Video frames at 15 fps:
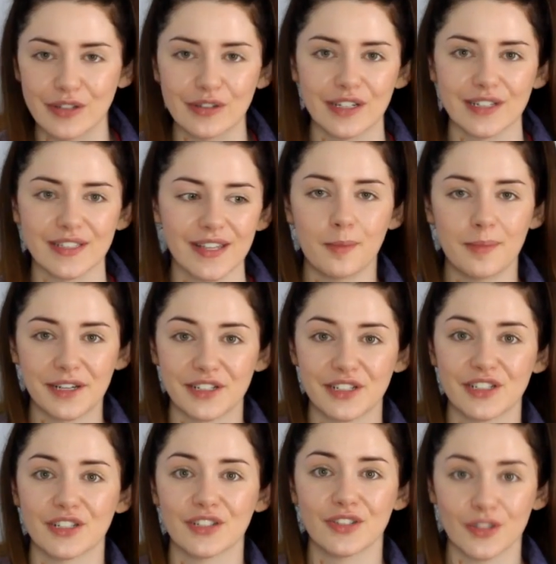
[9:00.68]
do this. Commit
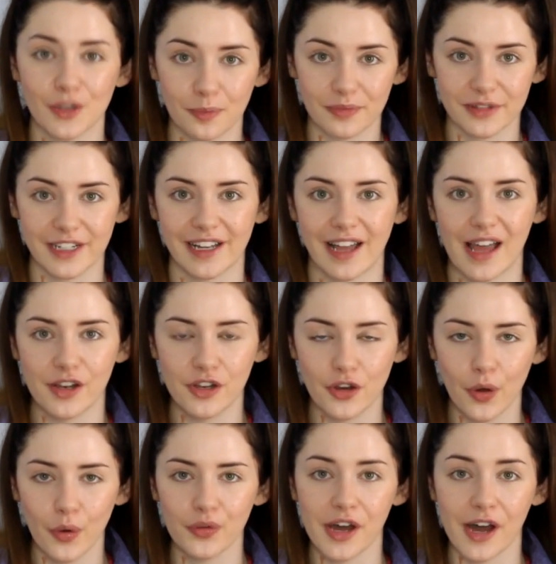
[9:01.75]
to something
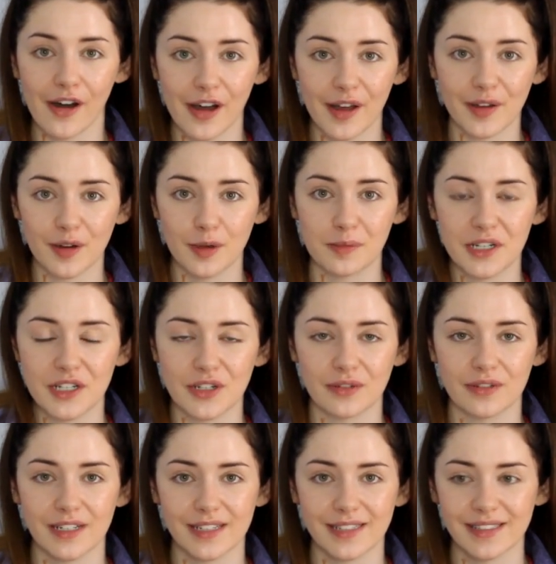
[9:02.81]
and know that I'm going to be
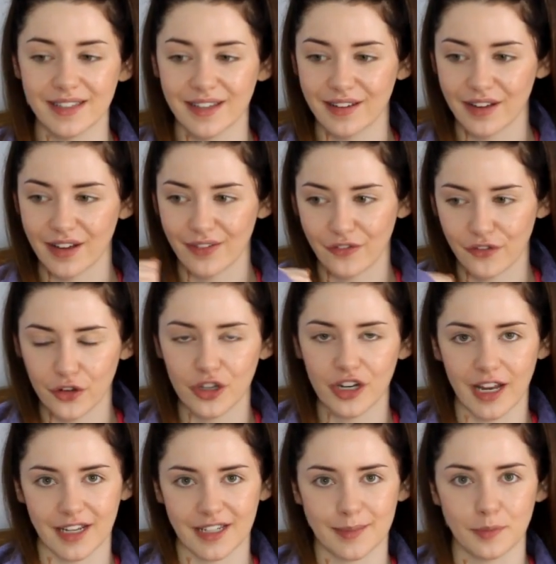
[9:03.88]
doing this for the
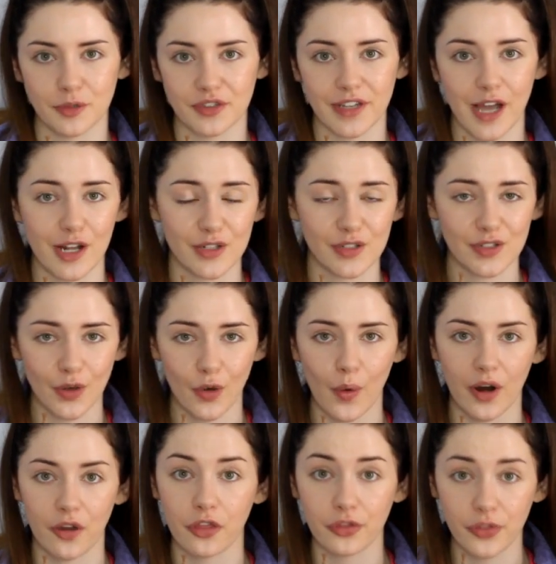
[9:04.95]
next month, and
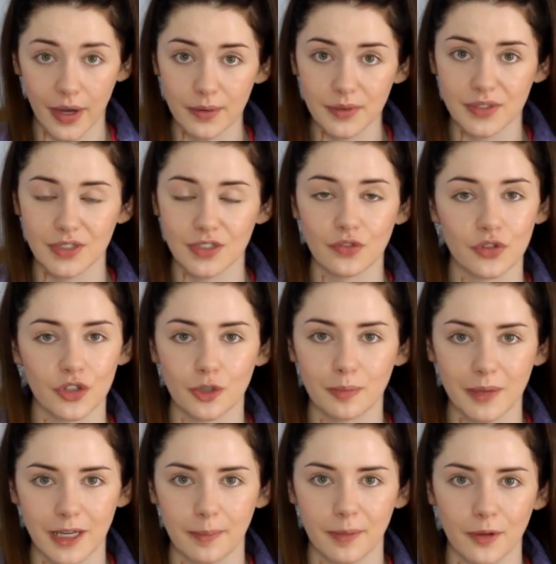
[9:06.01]
so are thousands of other
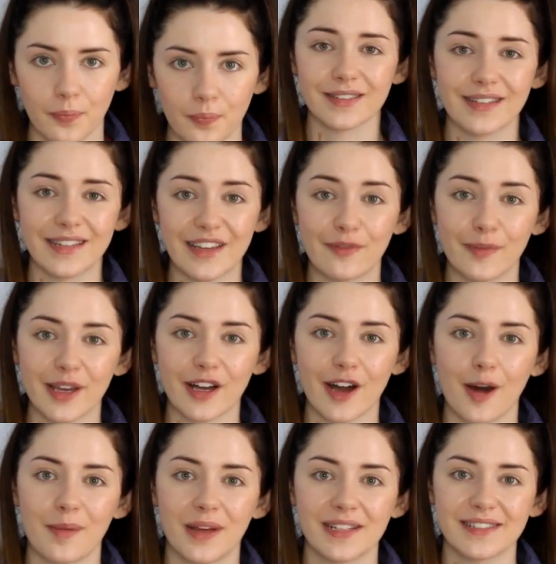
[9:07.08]
people. So leave me a
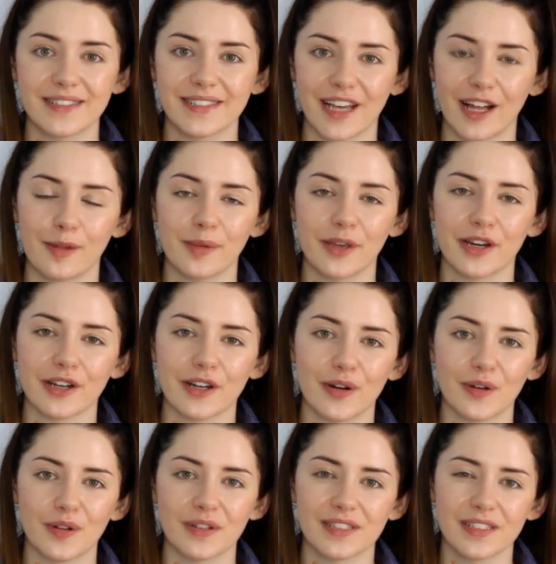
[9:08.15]
comment, tell me your
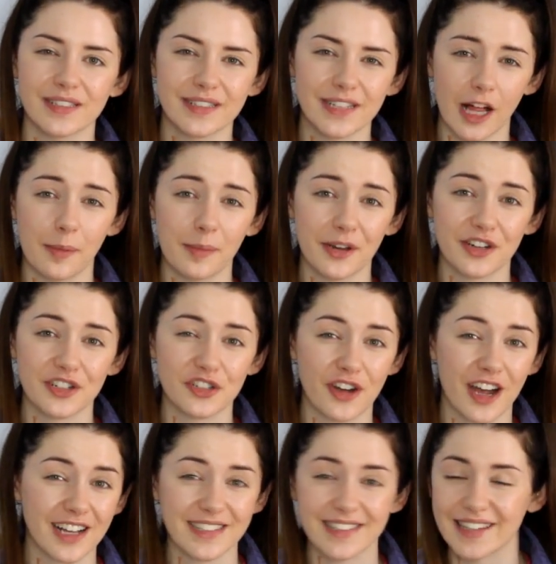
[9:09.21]
goals, tell me your
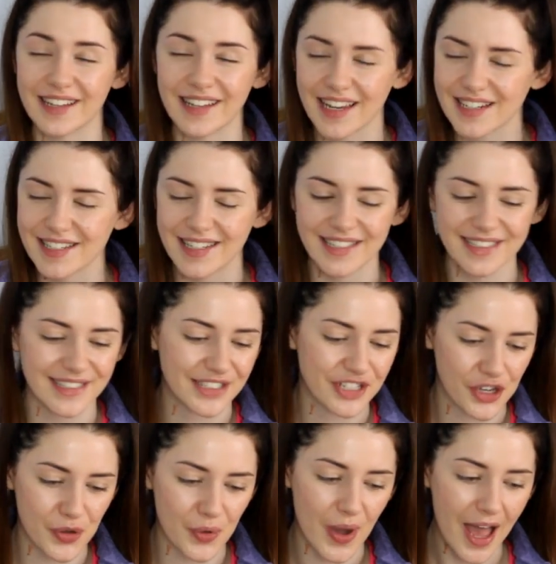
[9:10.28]
tracks that you like to listen
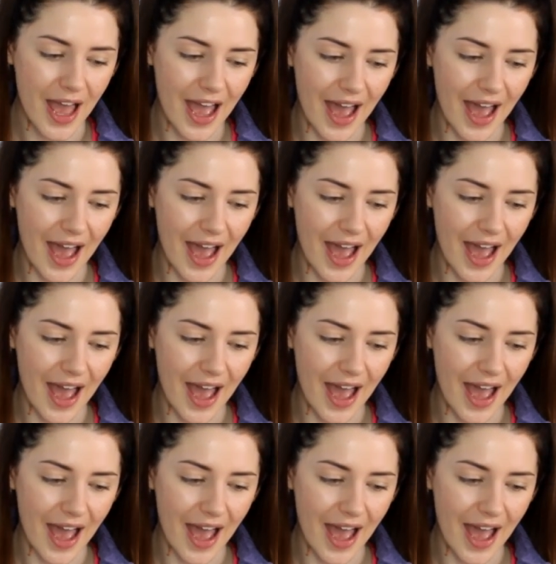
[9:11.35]
to,